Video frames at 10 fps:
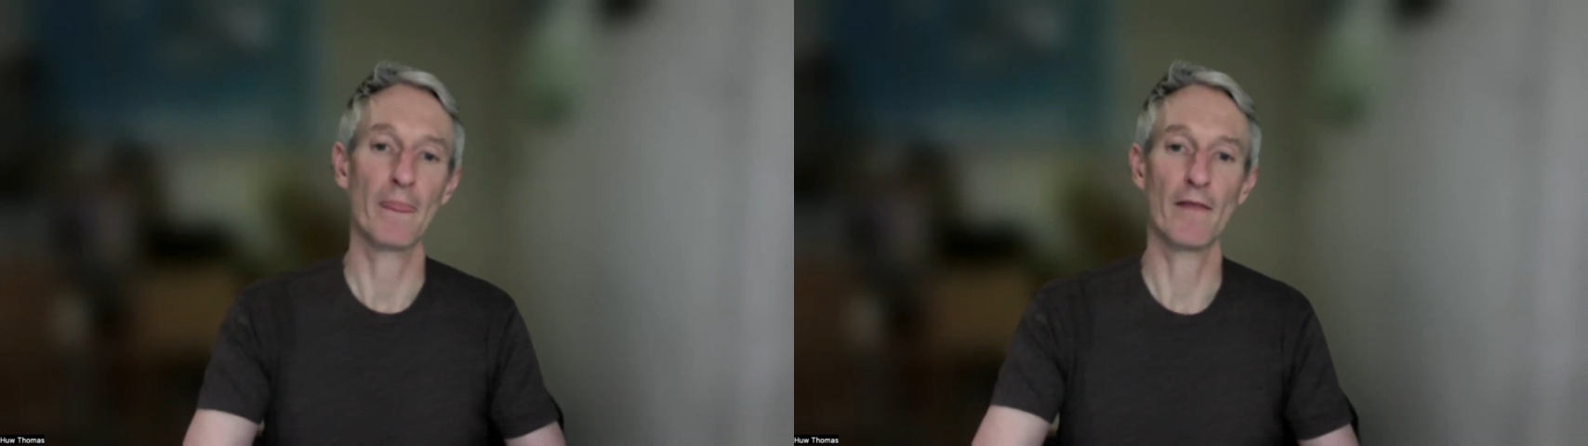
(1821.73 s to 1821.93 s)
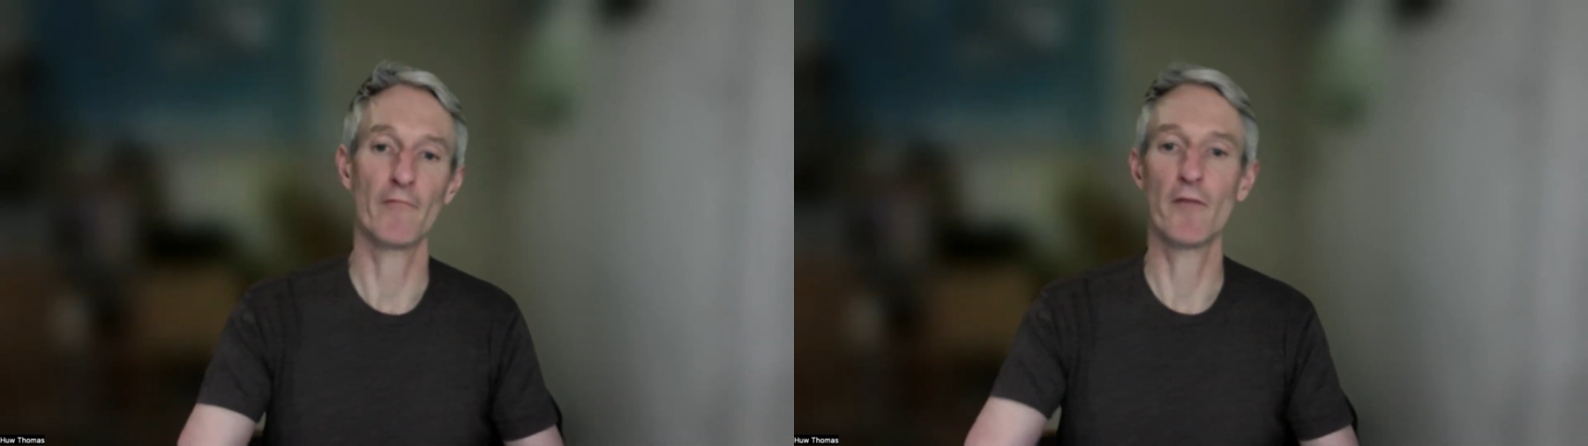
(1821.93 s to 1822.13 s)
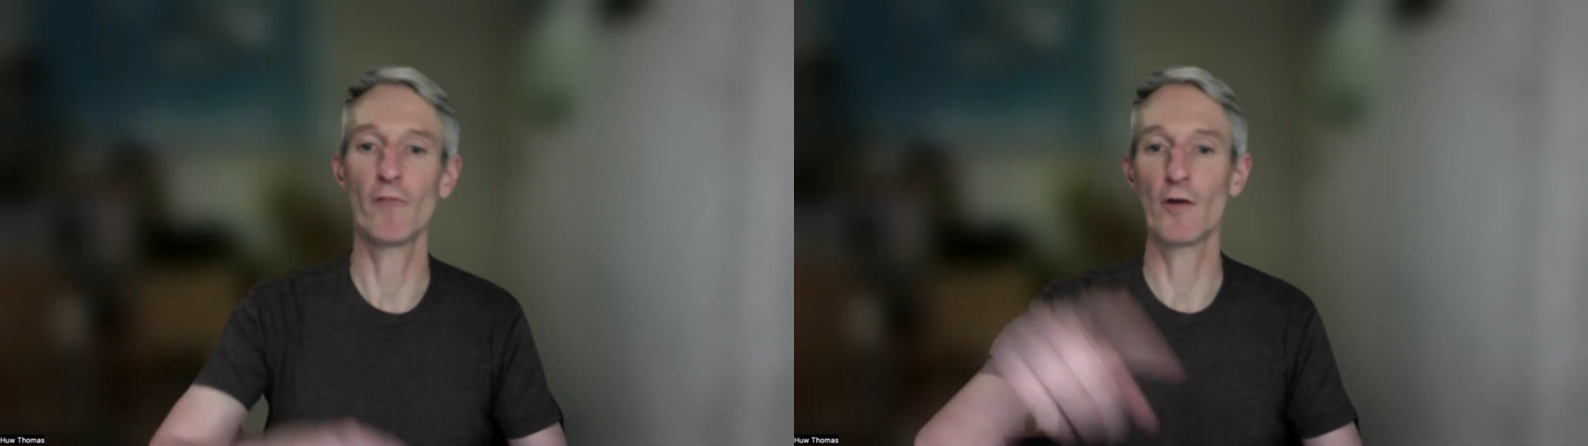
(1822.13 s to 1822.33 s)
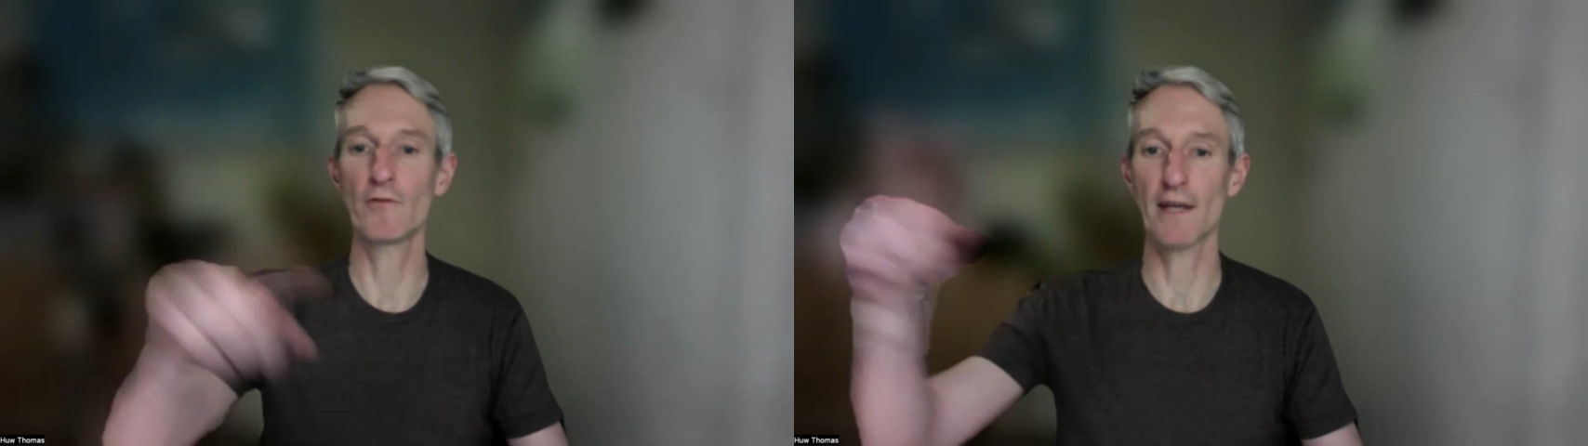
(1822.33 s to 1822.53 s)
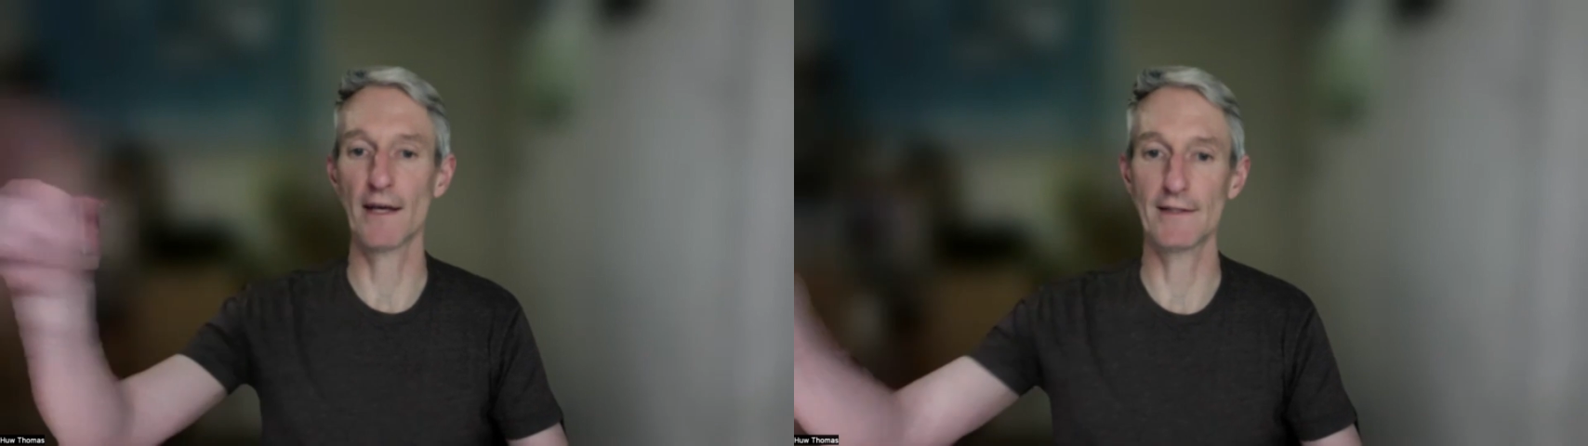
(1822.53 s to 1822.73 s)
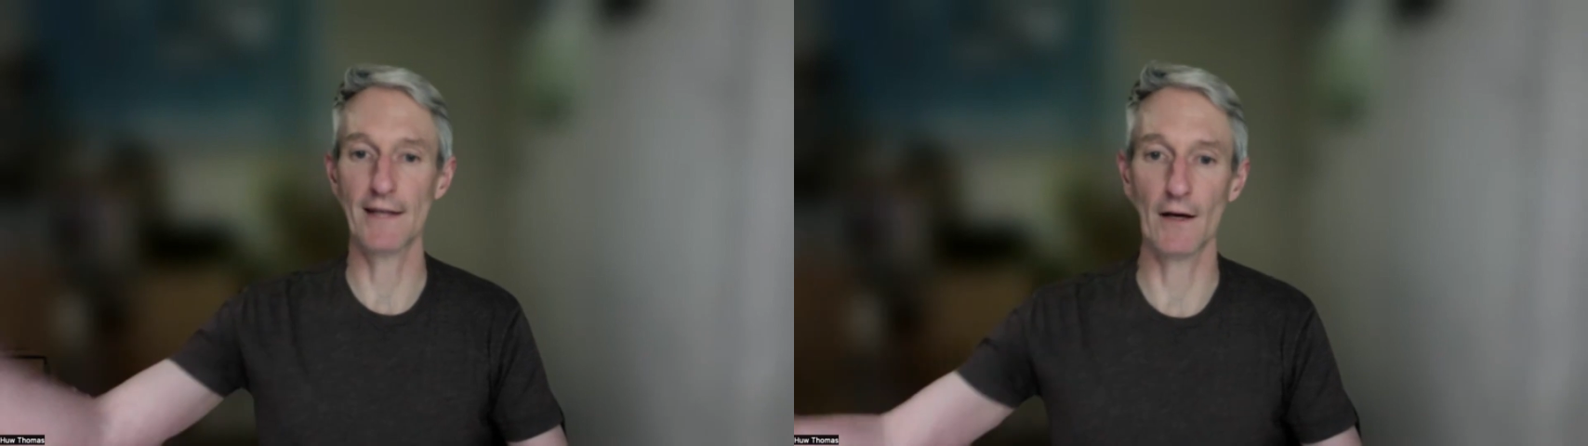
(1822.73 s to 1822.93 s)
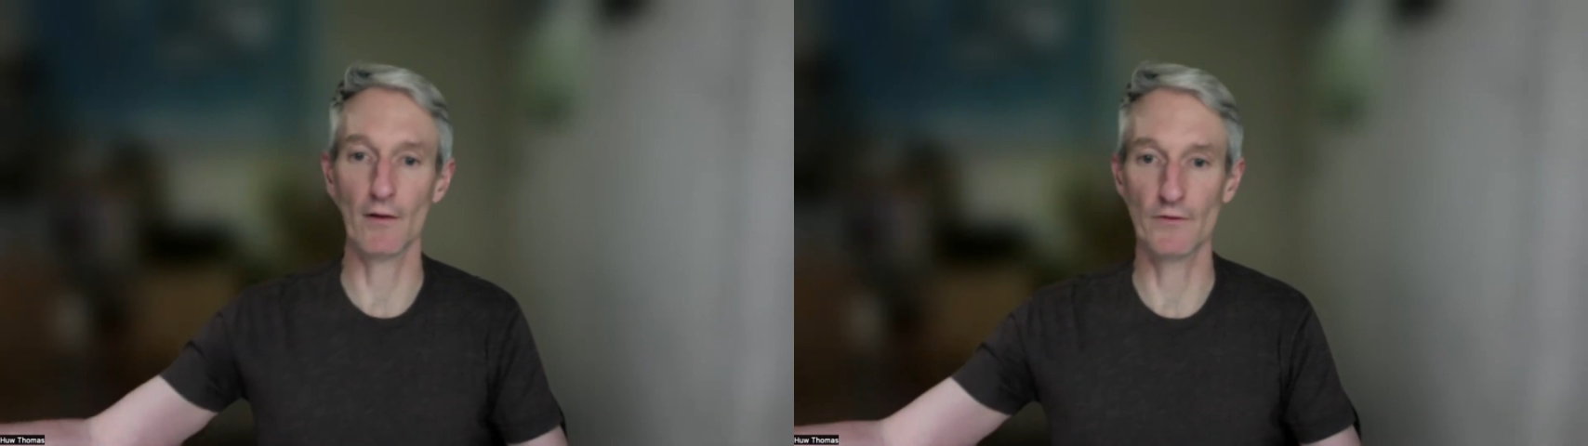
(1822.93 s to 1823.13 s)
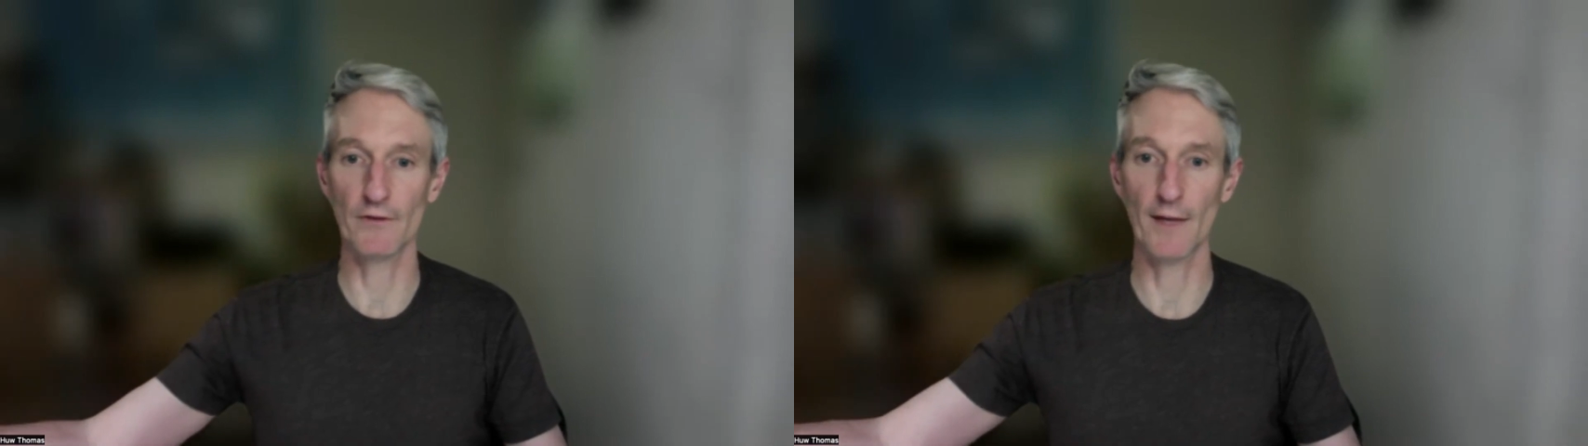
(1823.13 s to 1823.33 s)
and then rotate out